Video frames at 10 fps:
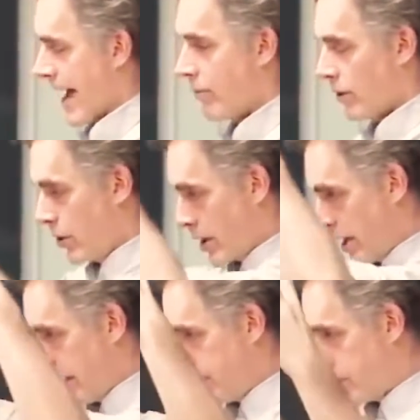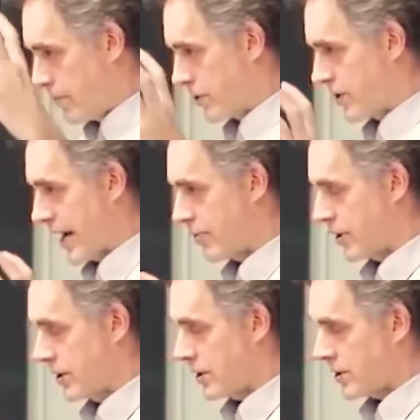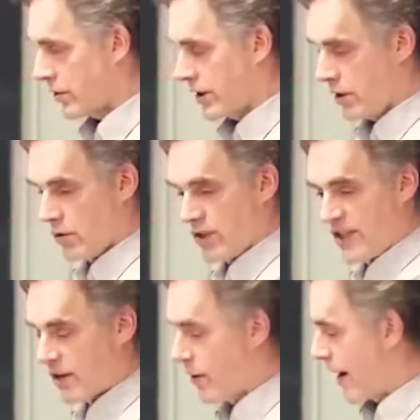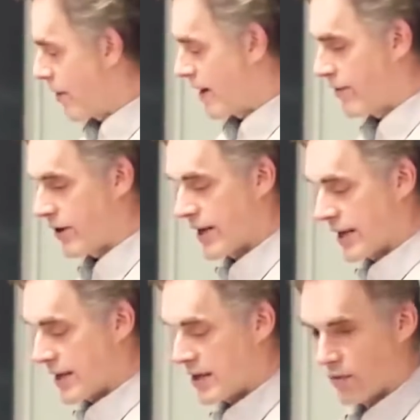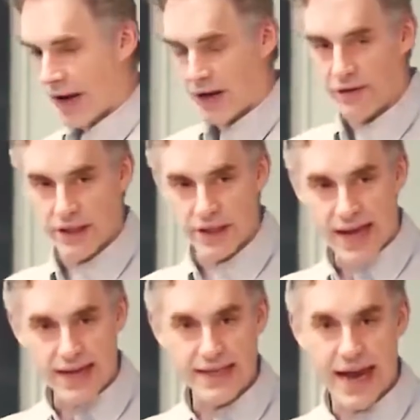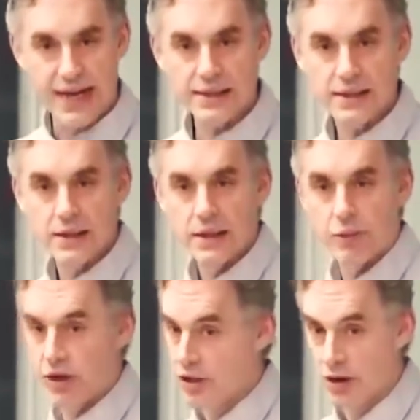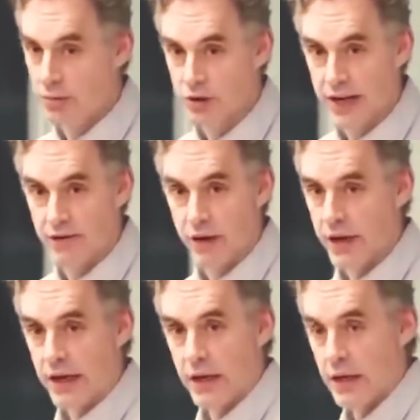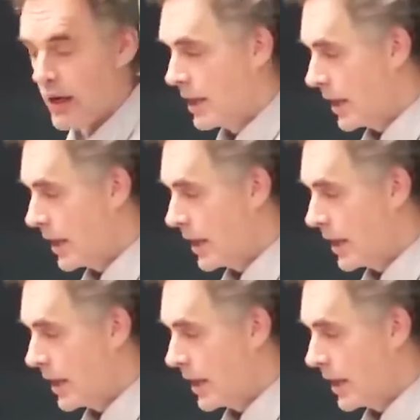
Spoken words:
that will organize your perceptions so that you zero out everything that isn't relevant to that task, which is almost everything.